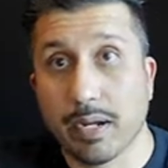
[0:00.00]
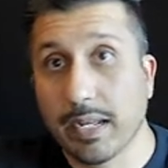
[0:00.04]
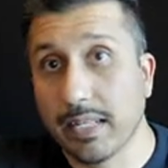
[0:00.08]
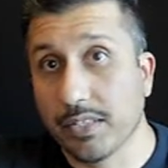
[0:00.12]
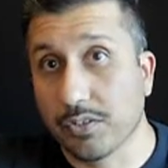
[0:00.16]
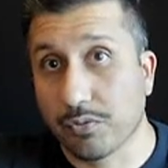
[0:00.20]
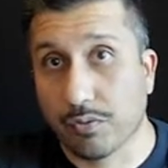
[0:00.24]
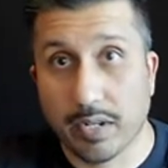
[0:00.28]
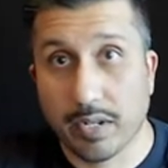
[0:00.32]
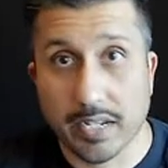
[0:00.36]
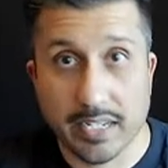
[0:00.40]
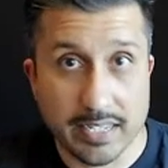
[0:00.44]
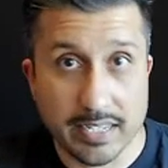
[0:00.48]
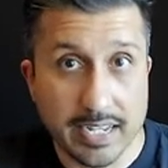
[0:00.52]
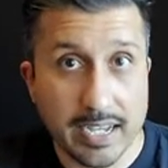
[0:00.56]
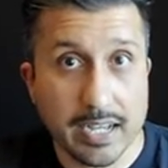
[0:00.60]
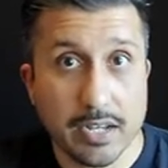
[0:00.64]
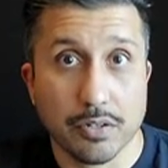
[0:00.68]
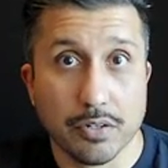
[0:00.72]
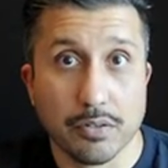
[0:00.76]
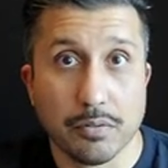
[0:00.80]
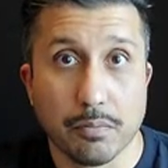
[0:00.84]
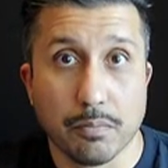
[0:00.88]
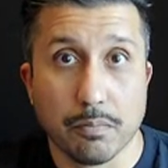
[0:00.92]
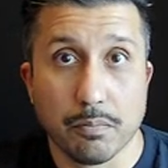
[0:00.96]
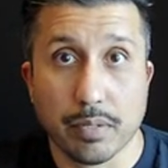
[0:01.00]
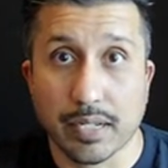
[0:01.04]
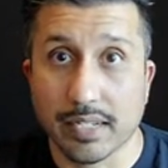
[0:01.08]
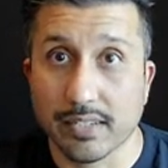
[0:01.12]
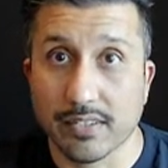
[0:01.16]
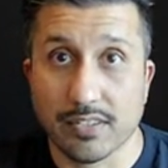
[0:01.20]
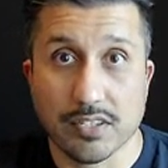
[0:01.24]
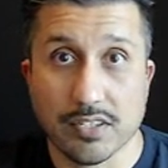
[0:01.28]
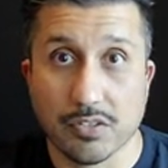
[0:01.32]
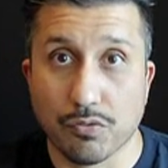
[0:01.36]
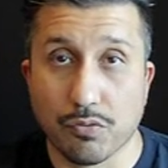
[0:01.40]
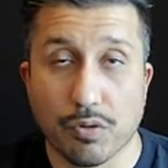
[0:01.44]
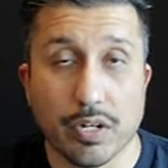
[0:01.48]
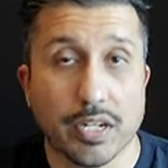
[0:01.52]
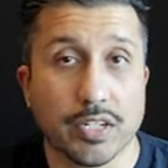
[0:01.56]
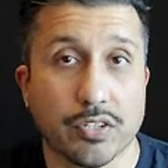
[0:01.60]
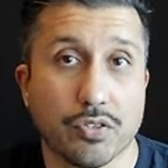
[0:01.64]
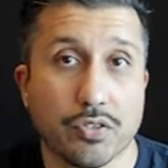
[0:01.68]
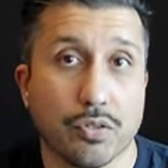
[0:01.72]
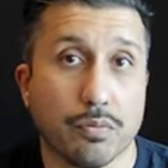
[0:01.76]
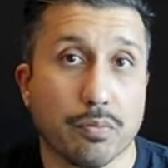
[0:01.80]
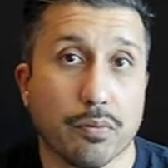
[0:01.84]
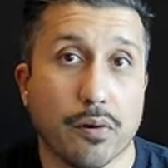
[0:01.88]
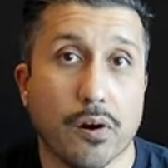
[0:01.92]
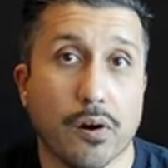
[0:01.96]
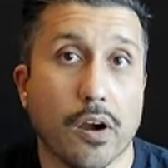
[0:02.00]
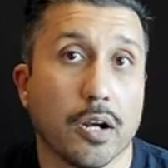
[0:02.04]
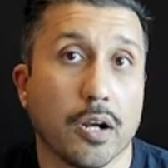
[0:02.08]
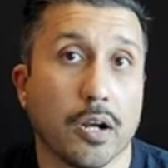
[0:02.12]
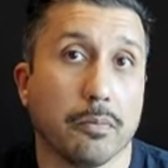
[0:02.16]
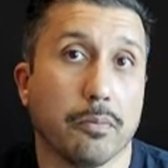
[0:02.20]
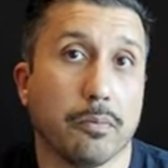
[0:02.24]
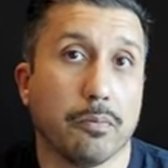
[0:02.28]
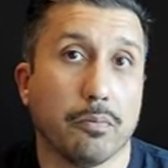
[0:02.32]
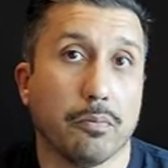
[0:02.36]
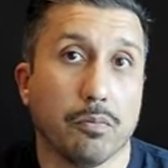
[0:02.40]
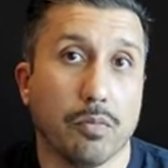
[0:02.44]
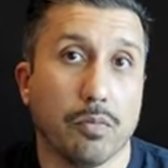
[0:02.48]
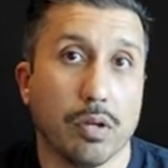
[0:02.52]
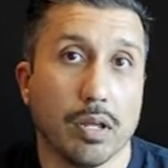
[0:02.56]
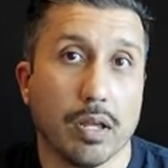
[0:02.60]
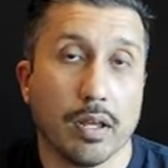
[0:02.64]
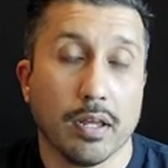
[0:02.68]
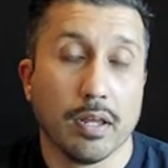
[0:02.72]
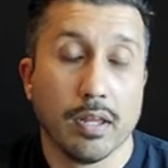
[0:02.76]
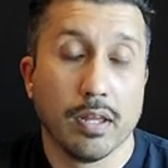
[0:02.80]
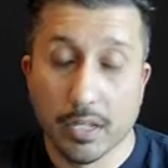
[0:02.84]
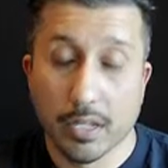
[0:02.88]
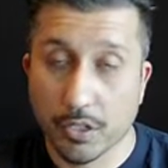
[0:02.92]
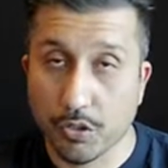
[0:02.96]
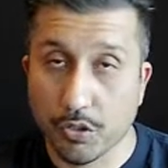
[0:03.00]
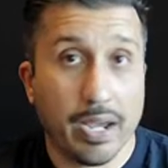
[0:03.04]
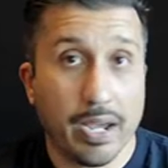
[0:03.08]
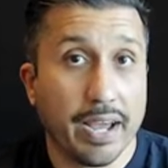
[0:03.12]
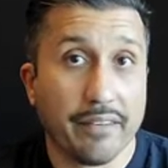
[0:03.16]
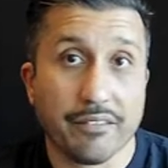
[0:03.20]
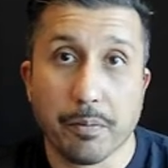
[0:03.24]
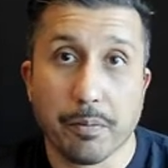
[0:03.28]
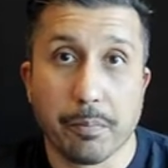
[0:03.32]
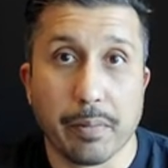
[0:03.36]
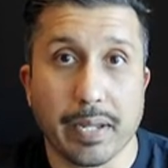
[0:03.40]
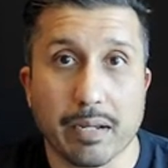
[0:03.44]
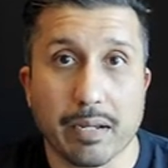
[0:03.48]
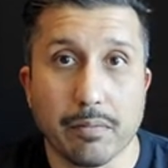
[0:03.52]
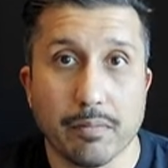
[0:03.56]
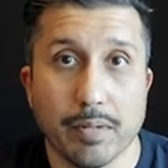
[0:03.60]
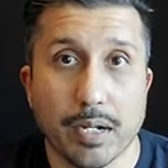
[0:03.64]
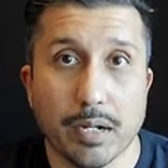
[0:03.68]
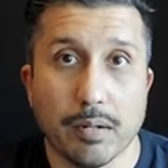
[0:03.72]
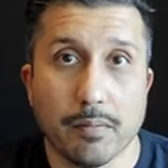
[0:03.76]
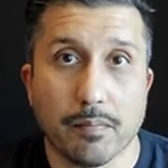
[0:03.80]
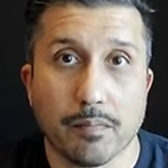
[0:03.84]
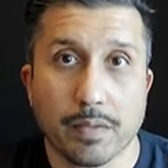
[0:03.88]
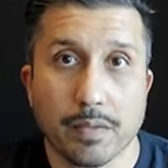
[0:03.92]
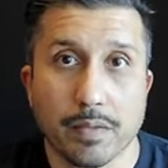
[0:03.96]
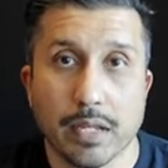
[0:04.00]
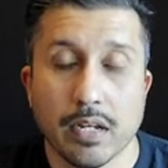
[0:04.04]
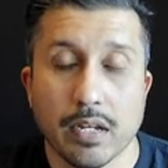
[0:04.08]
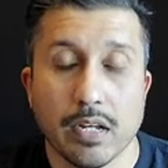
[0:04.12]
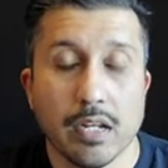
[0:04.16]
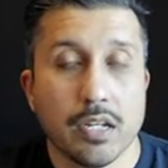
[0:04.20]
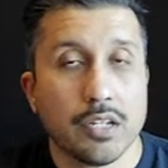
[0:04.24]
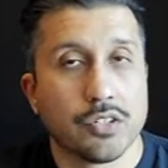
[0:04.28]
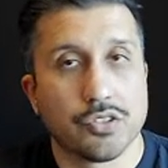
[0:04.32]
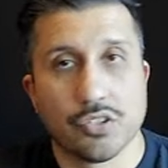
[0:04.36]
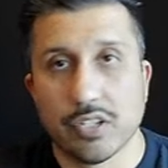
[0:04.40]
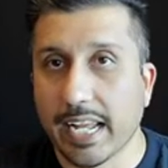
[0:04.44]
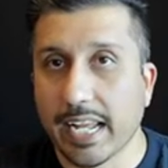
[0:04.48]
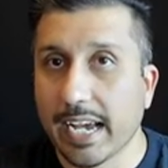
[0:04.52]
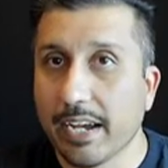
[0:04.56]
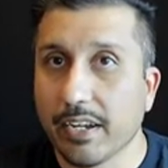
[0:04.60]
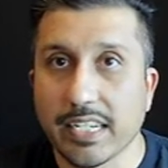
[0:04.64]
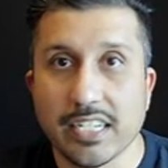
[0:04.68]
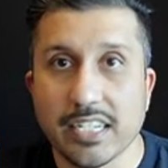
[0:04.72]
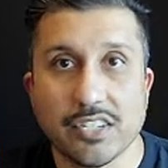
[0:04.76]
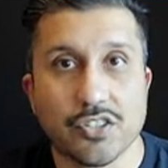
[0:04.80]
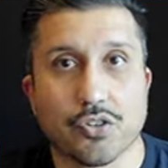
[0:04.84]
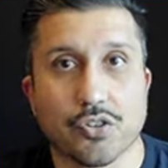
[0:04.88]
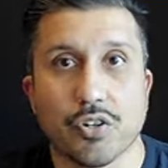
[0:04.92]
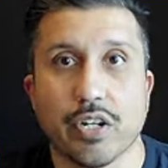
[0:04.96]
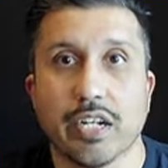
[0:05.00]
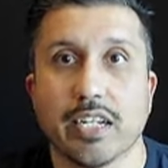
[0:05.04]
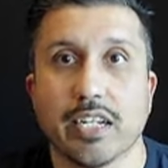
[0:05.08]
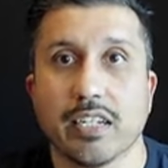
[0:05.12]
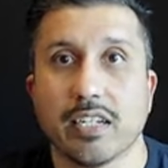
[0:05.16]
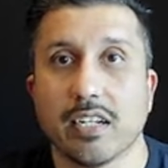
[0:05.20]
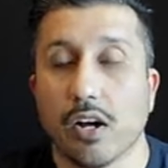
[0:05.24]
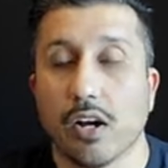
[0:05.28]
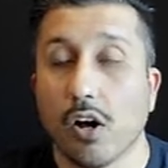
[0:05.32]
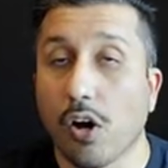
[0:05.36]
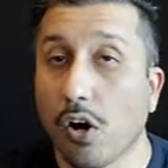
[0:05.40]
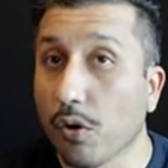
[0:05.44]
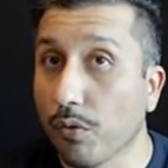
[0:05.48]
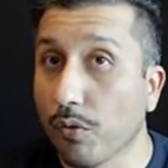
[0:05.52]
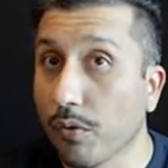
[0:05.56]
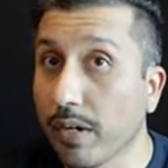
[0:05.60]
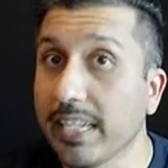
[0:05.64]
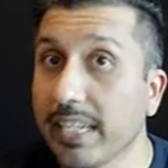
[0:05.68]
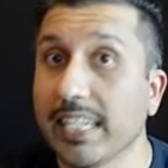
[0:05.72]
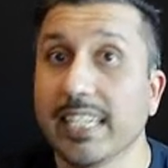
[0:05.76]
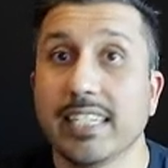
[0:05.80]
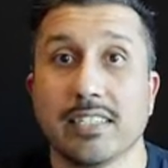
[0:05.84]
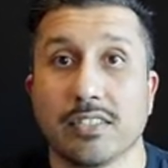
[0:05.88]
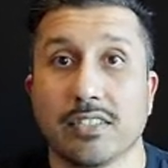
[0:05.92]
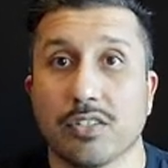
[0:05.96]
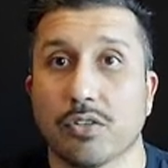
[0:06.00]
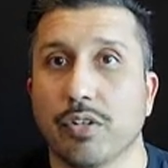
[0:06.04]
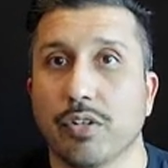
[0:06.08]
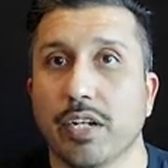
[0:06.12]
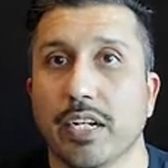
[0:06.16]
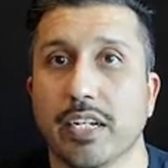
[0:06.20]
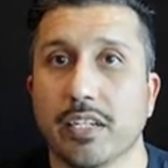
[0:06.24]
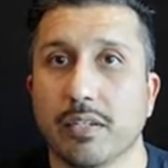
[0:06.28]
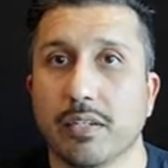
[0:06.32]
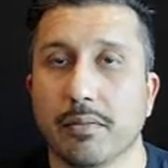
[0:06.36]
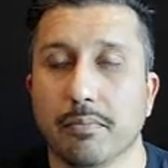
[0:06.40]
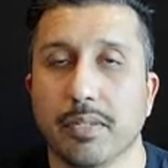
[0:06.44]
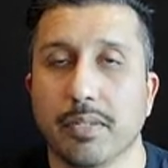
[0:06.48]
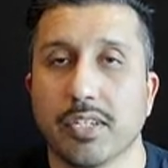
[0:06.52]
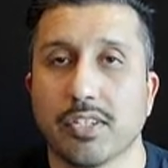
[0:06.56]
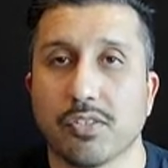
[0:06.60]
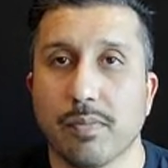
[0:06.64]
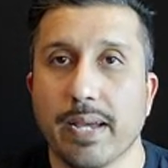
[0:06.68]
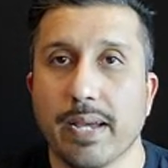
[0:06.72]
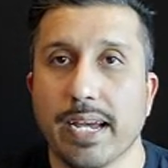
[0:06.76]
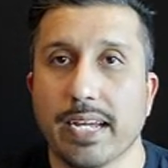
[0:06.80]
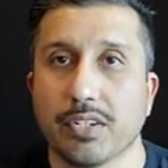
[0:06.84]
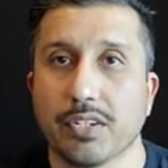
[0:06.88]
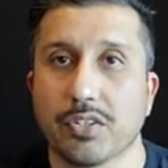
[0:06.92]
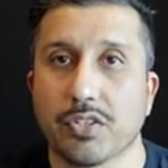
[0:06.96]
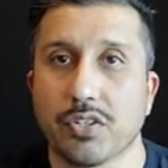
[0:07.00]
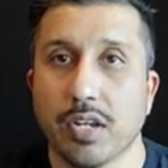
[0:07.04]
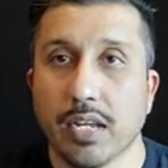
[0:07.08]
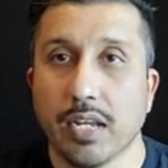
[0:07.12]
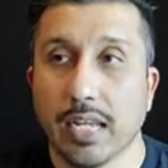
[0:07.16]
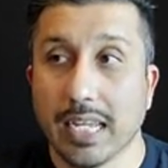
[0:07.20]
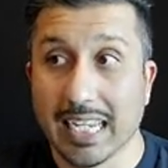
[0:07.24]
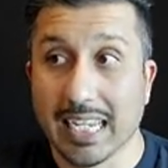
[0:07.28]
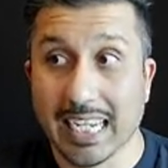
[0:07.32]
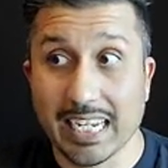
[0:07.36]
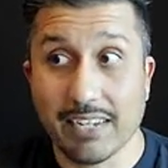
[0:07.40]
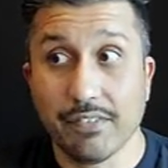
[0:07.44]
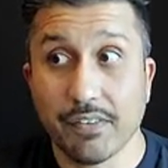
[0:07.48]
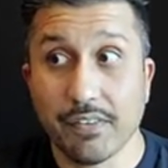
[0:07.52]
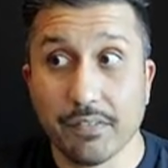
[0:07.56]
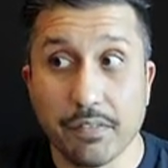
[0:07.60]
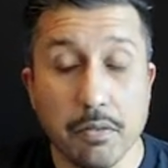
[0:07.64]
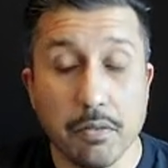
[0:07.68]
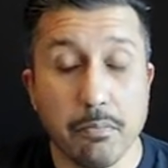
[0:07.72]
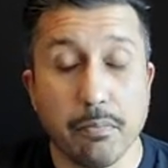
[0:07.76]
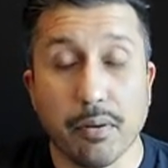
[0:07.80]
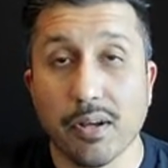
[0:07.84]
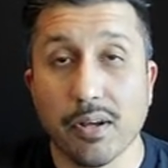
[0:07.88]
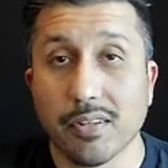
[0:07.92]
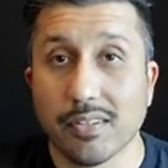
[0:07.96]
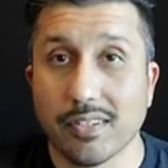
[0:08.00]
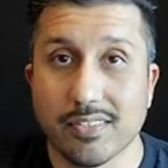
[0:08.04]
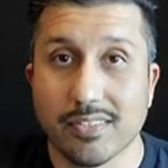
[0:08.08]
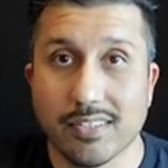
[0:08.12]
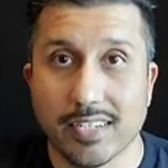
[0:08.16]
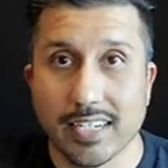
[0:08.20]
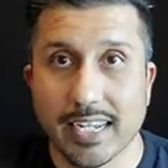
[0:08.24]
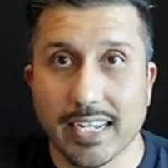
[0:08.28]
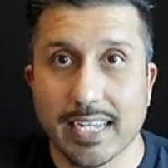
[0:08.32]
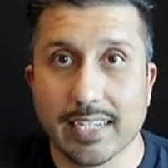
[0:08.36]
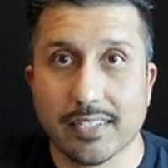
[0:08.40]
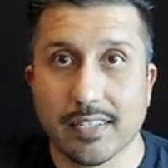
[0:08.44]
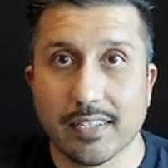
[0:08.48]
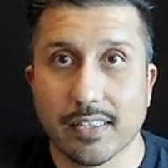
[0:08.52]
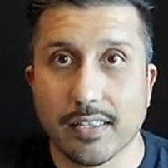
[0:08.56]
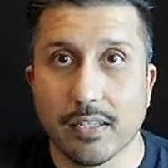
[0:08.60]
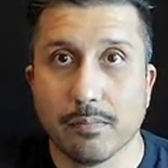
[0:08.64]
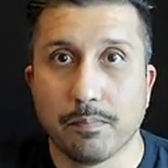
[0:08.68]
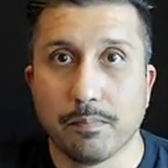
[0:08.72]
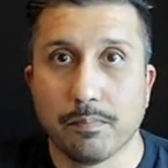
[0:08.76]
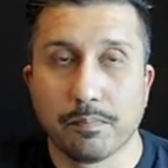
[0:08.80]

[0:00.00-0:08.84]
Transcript: running down because he's running super hard, you have to pick him up. So now he's created a mismatch, even if the ball doesn't get to them,